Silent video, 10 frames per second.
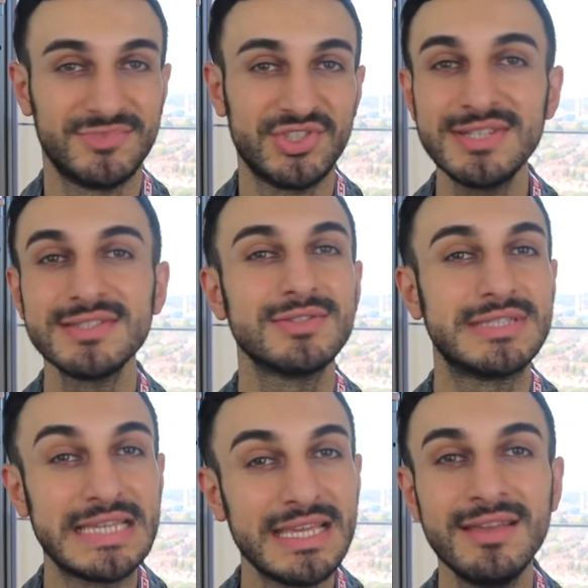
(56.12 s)

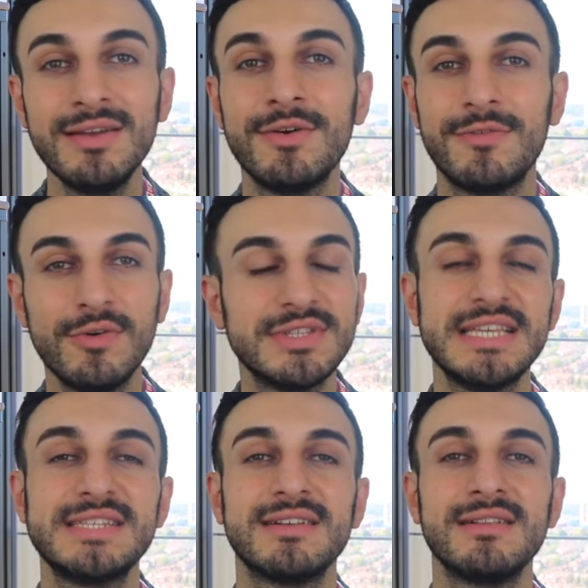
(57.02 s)
Just D for
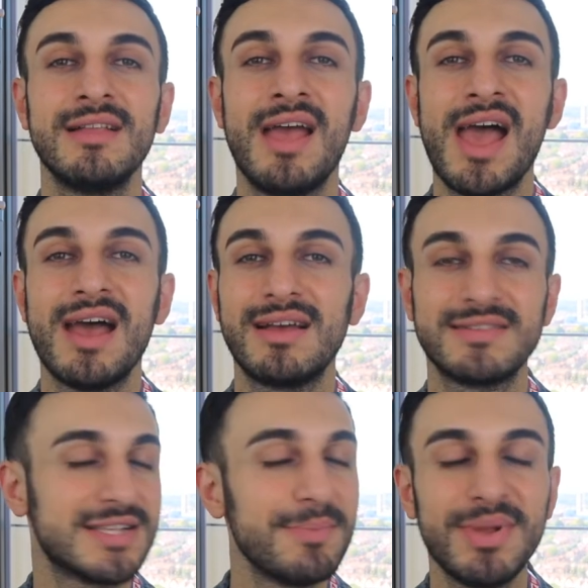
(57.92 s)
Diesel.
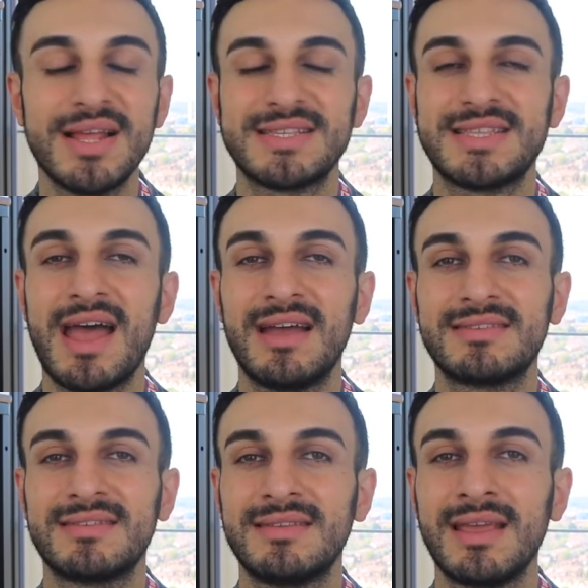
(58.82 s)
Simple as
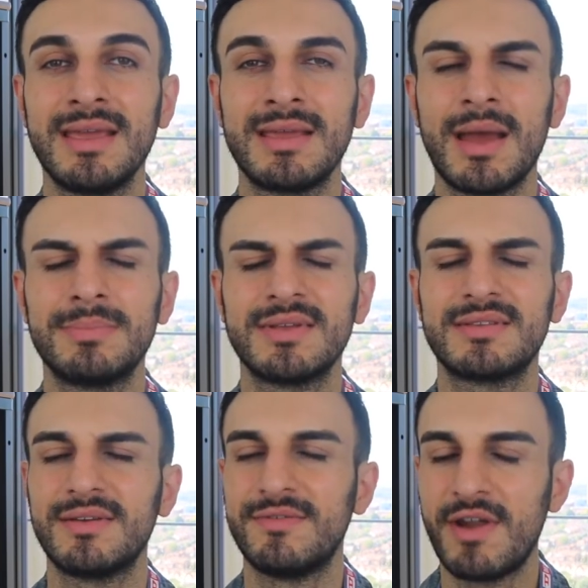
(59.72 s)
that. They kept
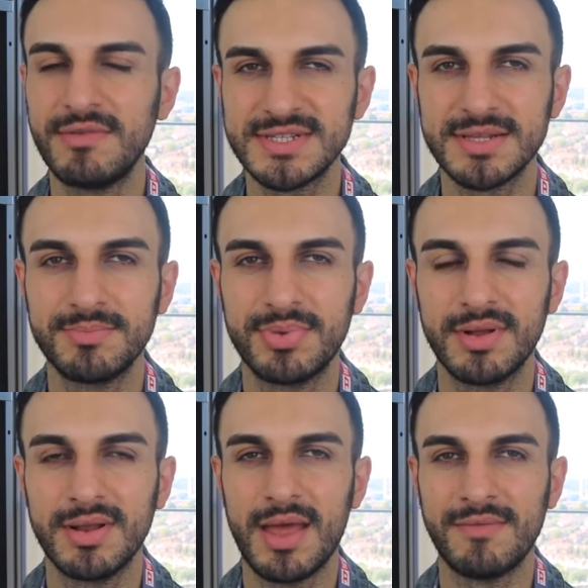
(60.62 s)
it very
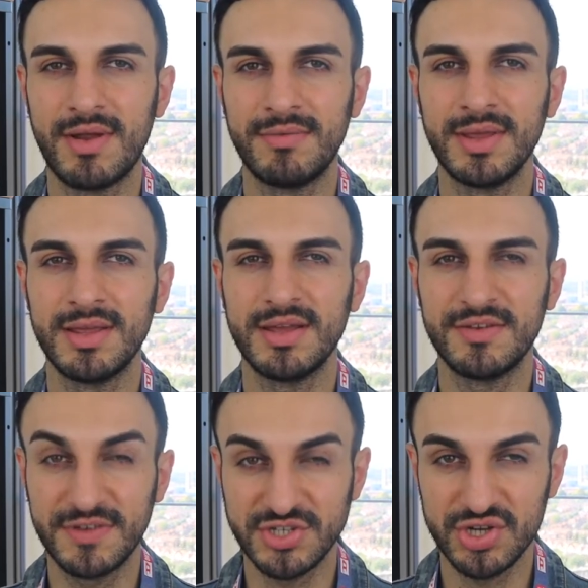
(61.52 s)
simple and very
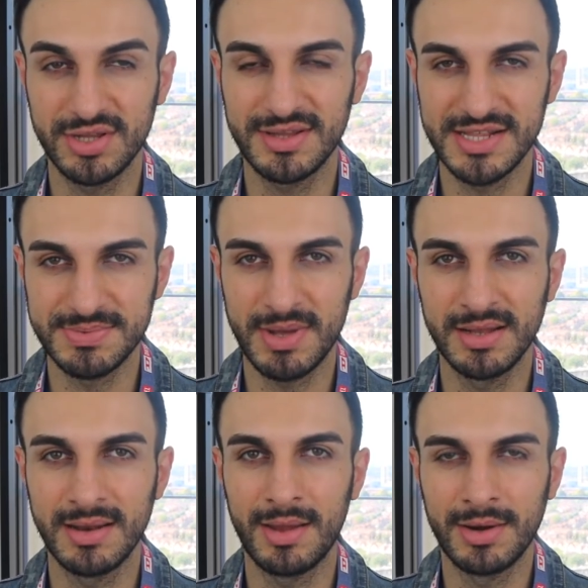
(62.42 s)
efficient as
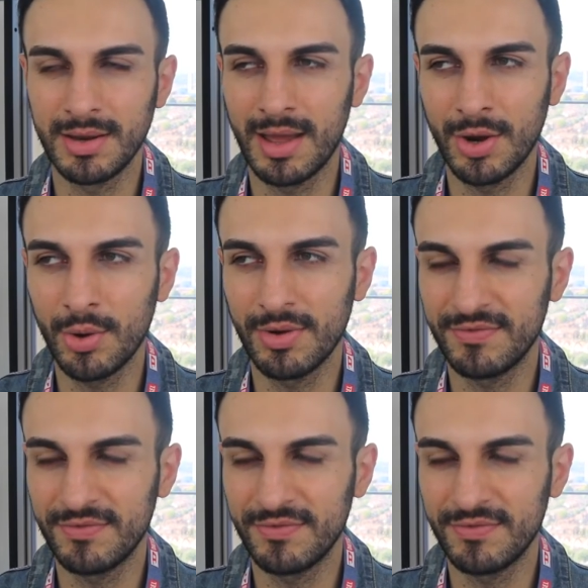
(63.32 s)
well, and I know